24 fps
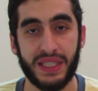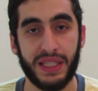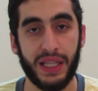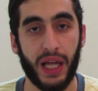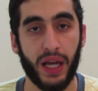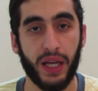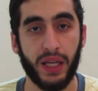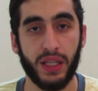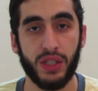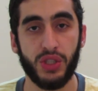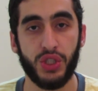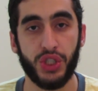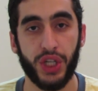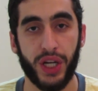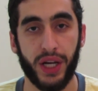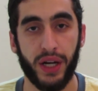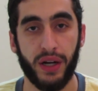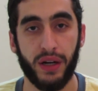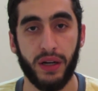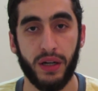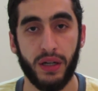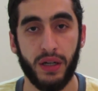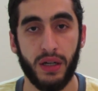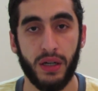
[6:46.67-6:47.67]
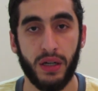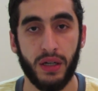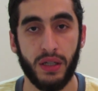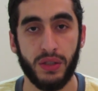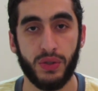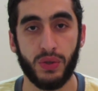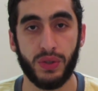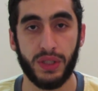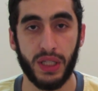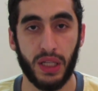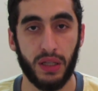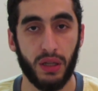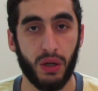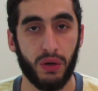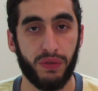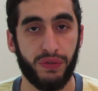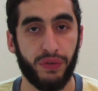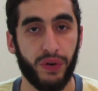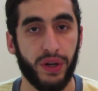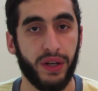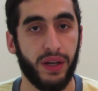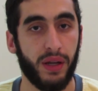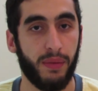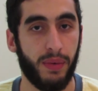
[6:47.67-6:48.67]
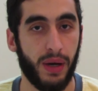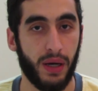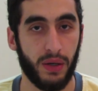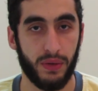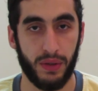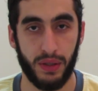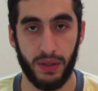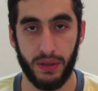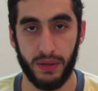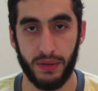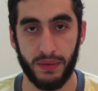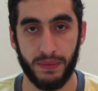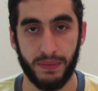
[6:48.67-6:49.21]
like and share to tell your friend about it.